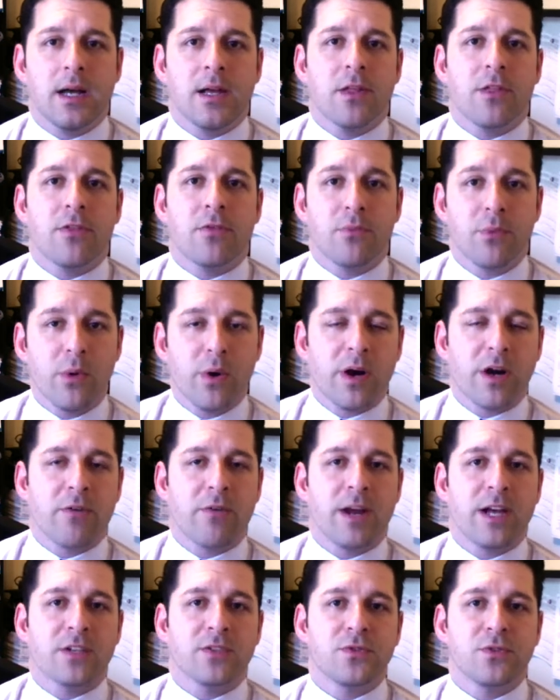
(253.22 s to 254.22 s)
through our
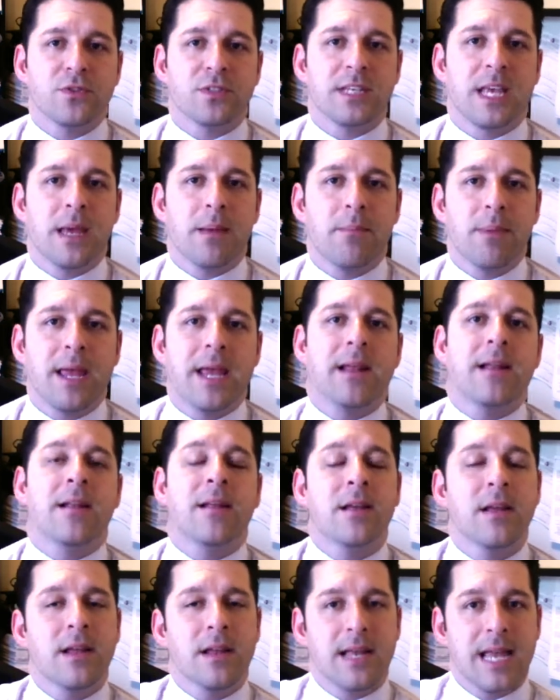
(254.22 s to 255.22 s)
grassroots
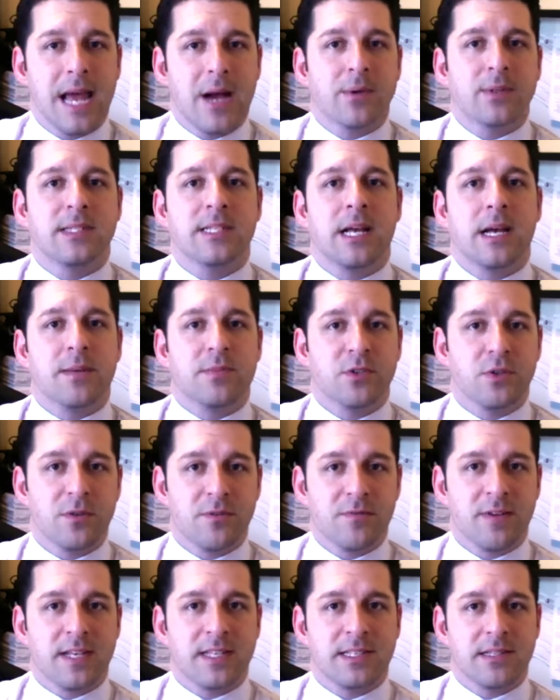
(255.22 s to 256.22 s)
campaign. Now it's time to
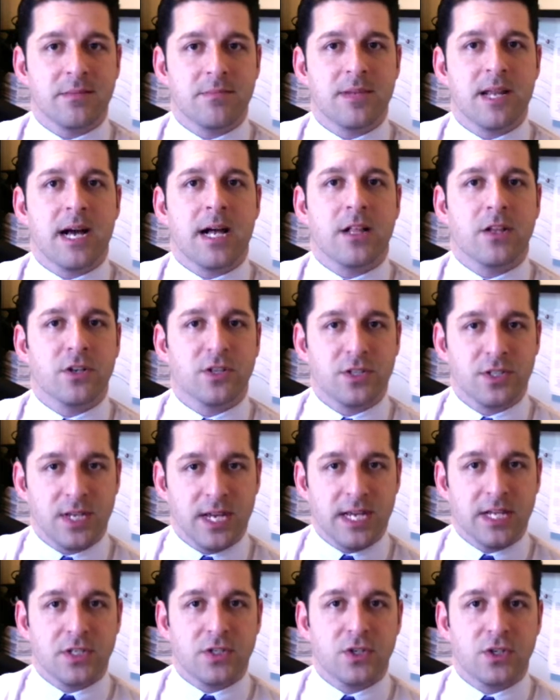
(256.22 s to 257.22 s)
invest some dollars
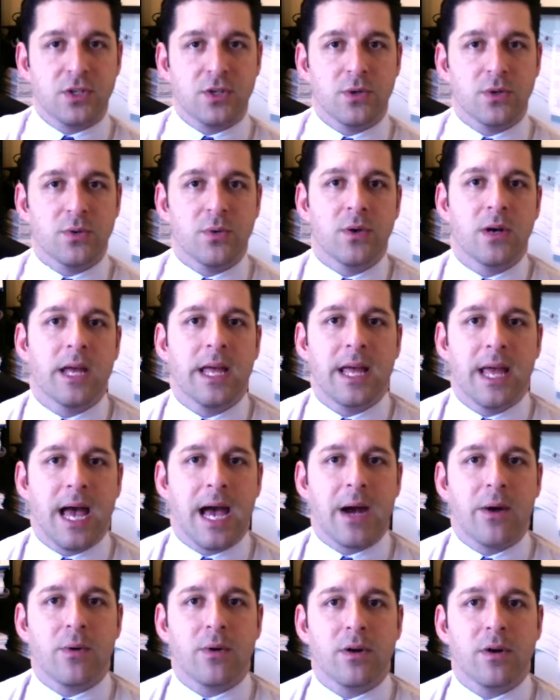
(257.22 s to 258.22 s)
into
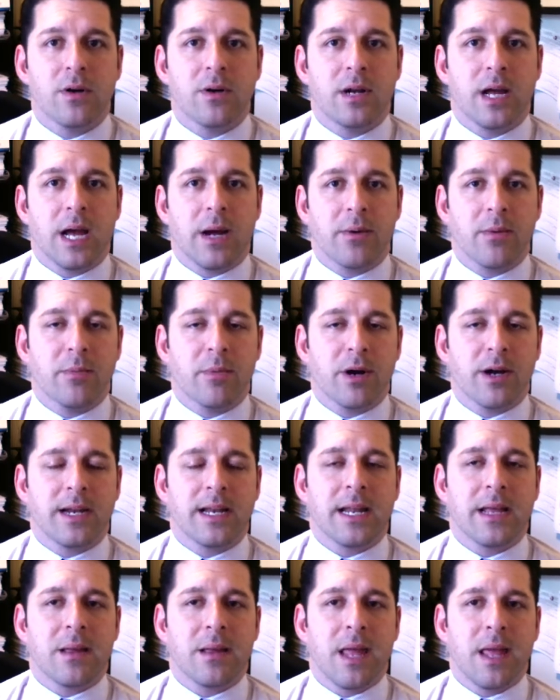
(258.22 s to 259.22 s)
our
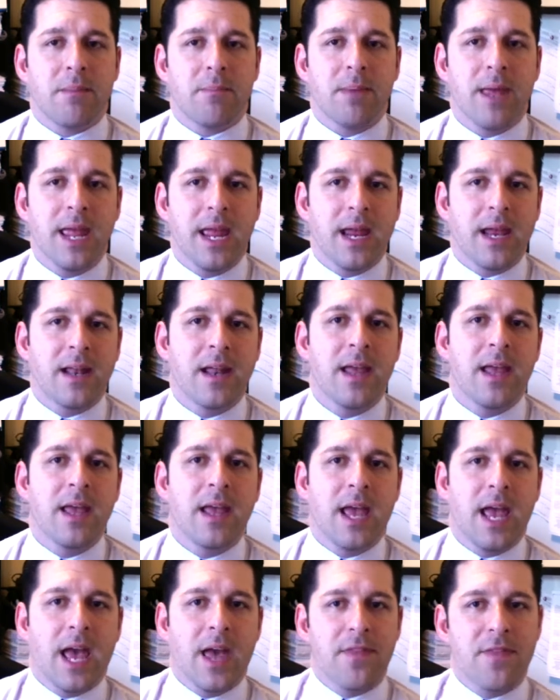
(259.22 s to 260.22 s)
marketing campaign,
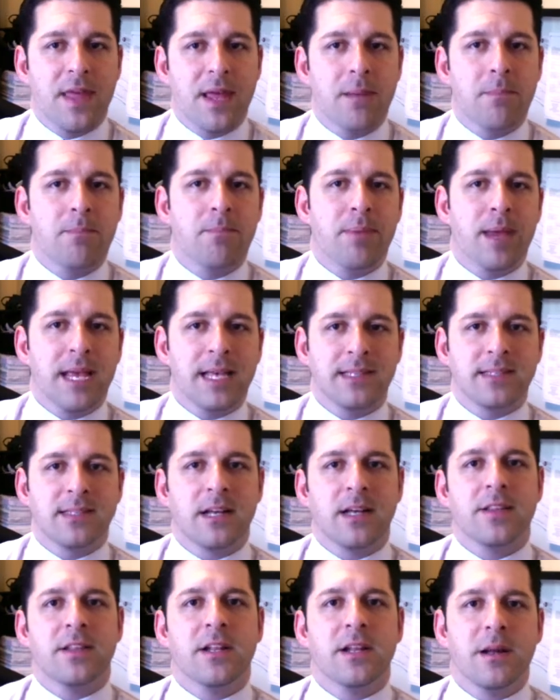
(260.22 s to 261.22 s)
and then based
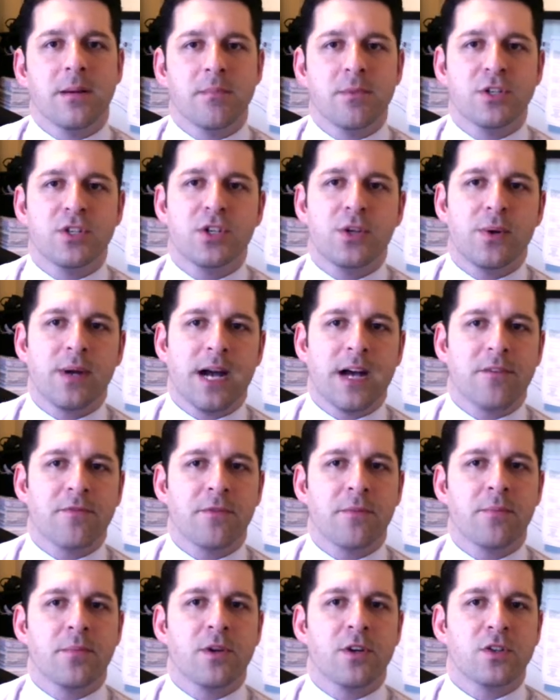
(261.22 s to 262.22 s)
on the numbers you got
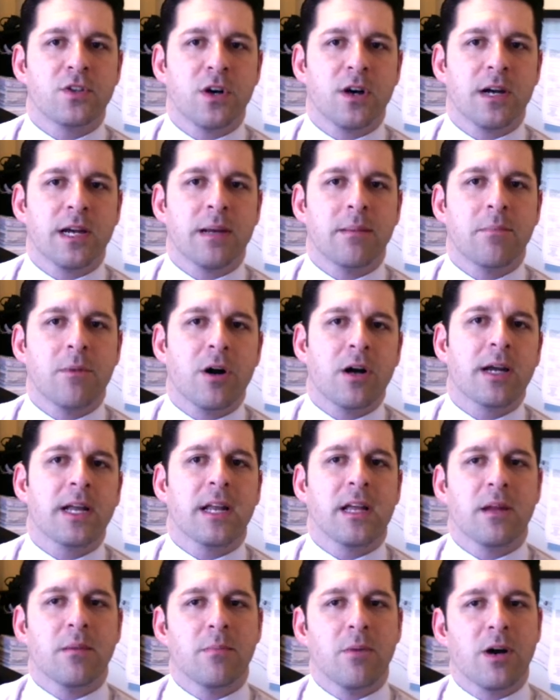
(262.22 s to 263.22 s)
from your target
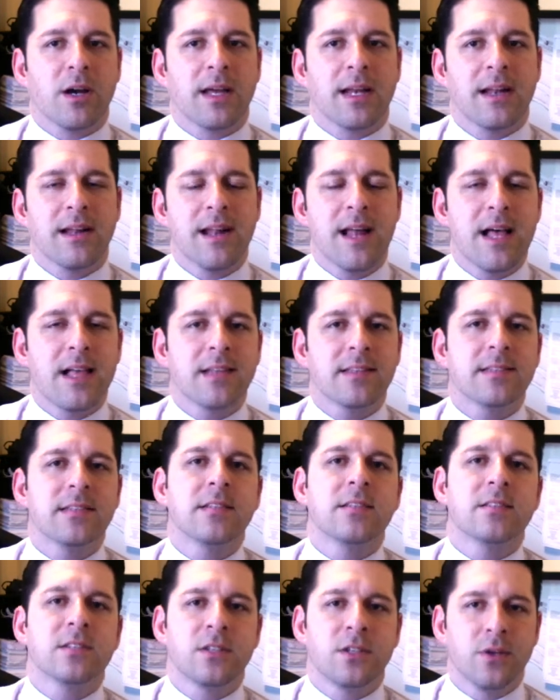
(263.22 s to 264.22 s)
marketing and market
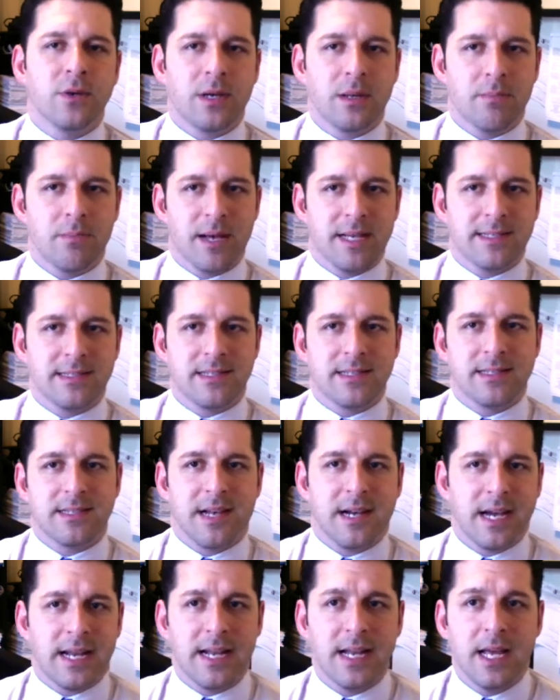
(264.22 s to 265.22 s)
analysis, you can best
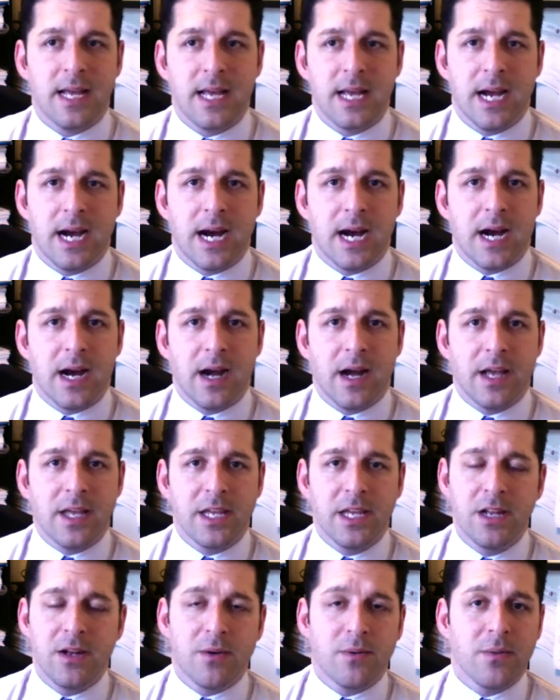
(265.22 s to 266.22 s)
decide.
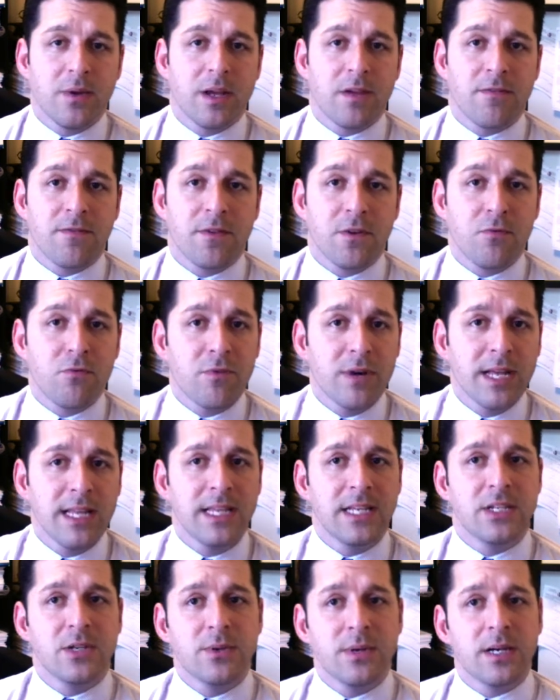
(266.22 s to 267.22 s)
If you
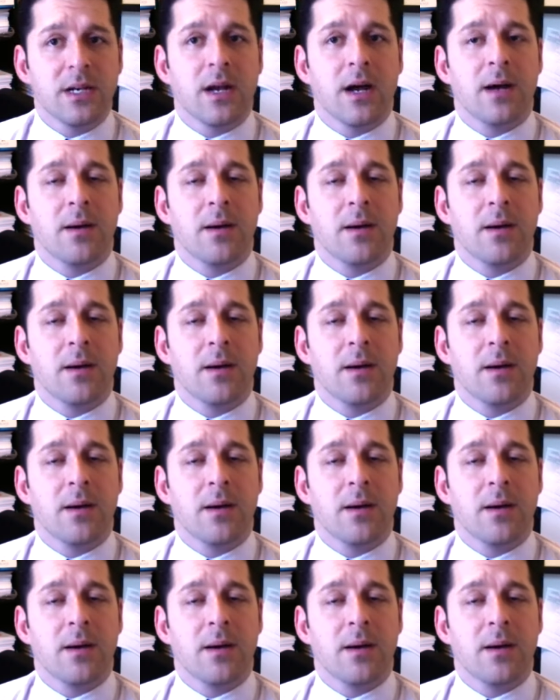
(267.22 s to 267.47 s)
really do